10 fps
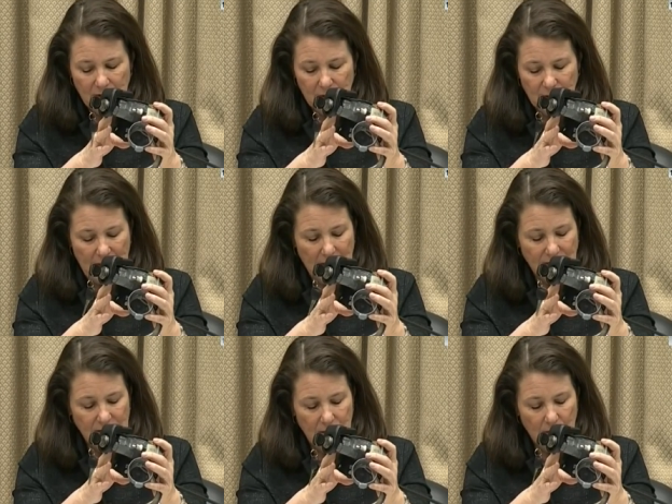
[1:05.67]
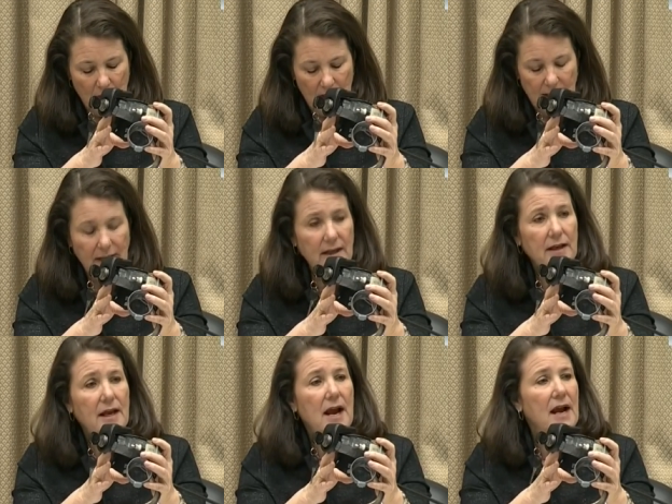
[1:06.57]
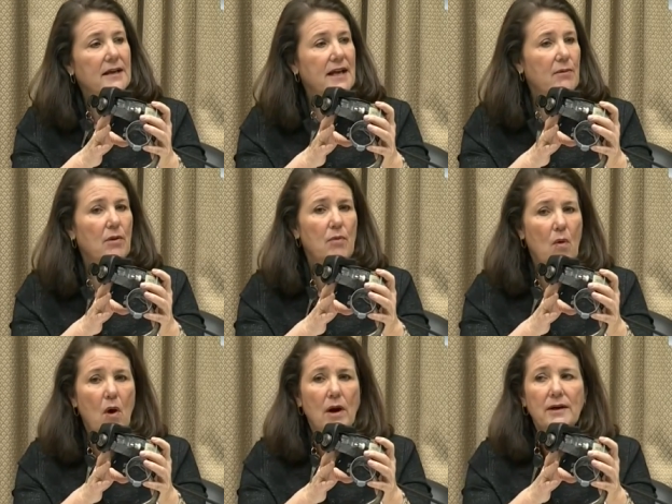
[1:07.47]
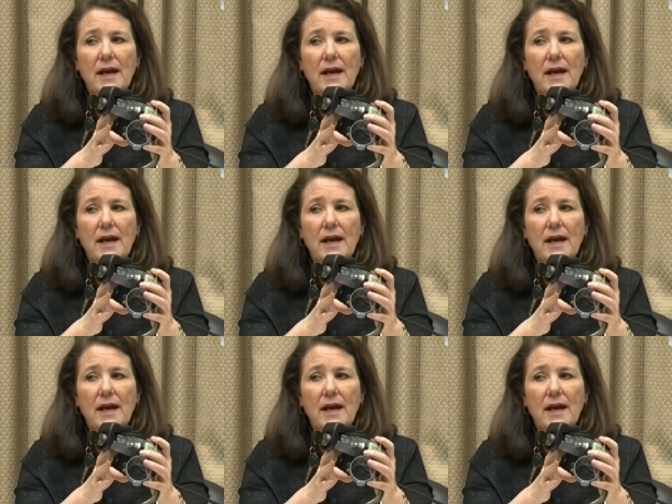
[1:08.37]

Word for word: 2001. They were warned